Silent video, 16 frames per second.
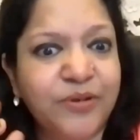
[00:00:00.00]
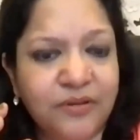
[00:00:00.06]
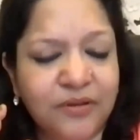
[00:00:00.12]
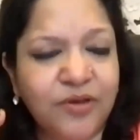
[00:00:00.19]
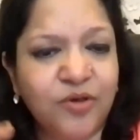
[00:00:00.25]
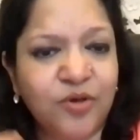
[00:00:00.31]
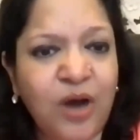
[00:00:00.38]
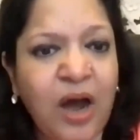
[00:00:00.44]

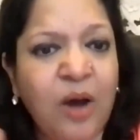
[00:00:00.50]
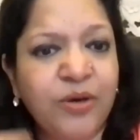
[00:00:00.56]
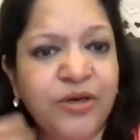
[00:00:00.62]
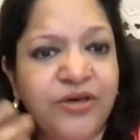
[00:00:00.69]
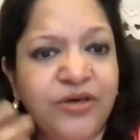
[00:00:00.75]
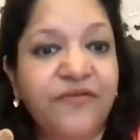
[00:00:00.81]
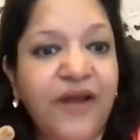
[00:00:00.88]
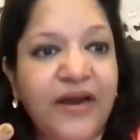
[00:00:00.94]
you know, how
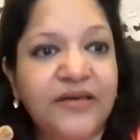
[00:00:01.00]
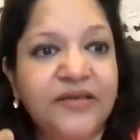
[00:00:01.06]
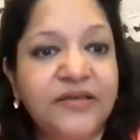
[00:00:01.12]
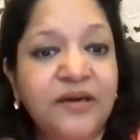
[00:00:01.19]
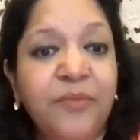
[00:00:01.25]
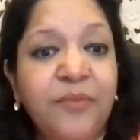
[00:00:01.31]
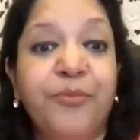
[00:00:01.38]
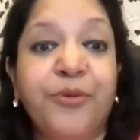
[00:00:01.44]
it reflects
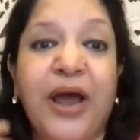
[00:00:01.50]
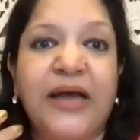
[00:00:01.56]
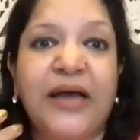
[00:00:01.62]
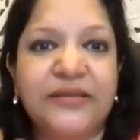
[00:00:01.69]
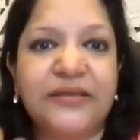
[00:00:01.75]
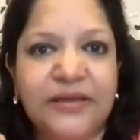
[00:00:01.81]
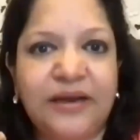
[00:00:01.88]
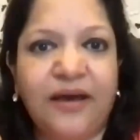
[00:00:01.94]
in a
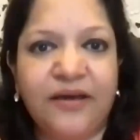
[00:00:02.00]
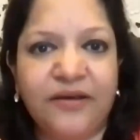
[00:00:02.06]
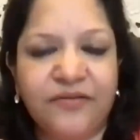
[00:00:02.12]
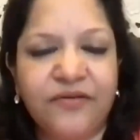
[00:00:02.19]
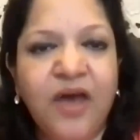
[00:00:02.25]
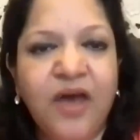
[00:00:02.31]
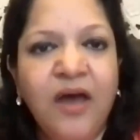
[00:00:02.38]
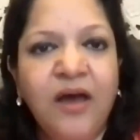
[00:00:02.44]
brand's life.